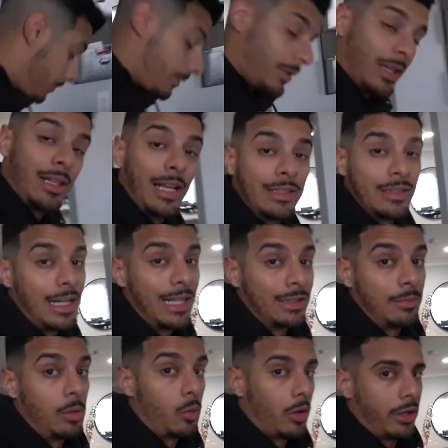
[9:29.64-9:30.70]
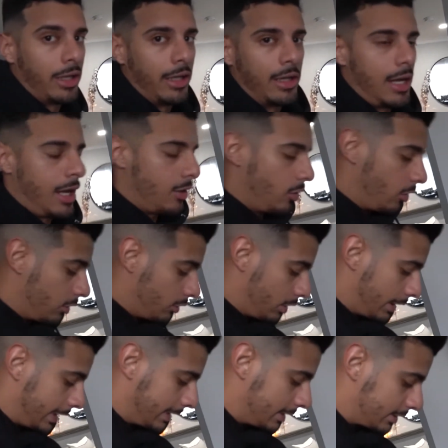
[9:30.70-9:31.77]
the Dyson hasn't been working at all.
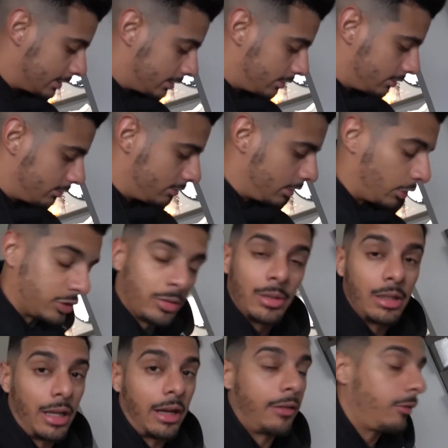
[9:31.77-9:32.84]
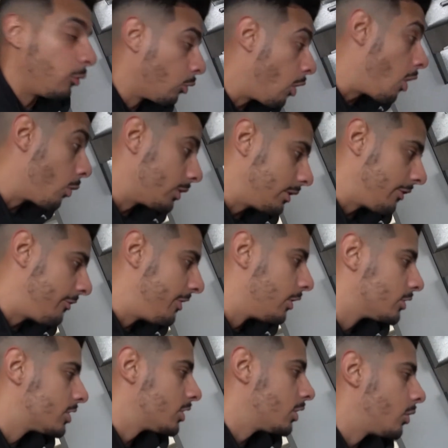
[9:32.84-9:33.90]
Like there's something like wrong with the
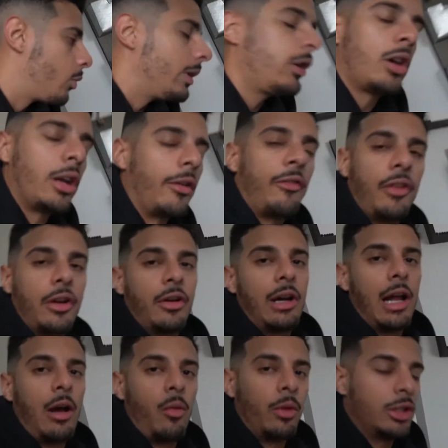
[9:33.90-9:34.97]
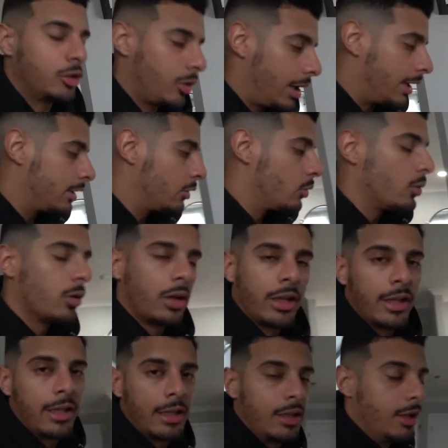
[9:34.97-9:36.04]
filter. We couldn't figure it out. We tried
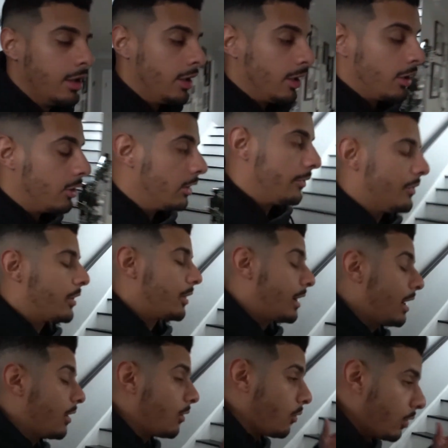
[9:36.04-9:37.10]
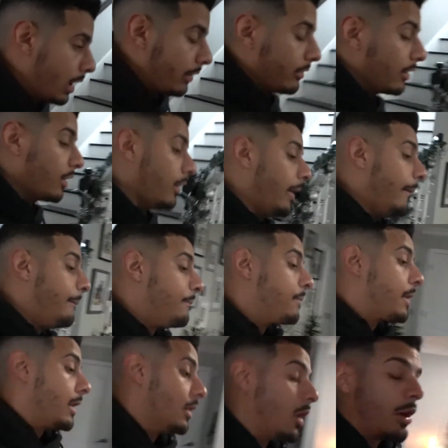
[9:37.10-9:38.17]
Googling it, couldn't figure it out, whatever.
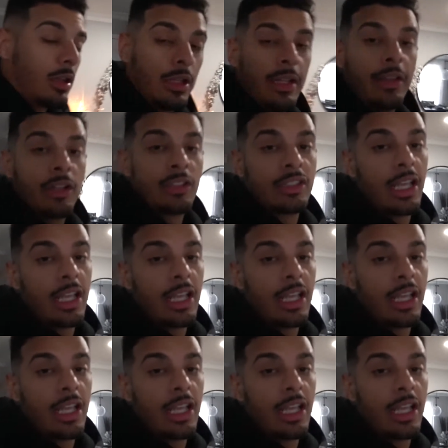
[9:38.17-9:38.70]
Luckily, there's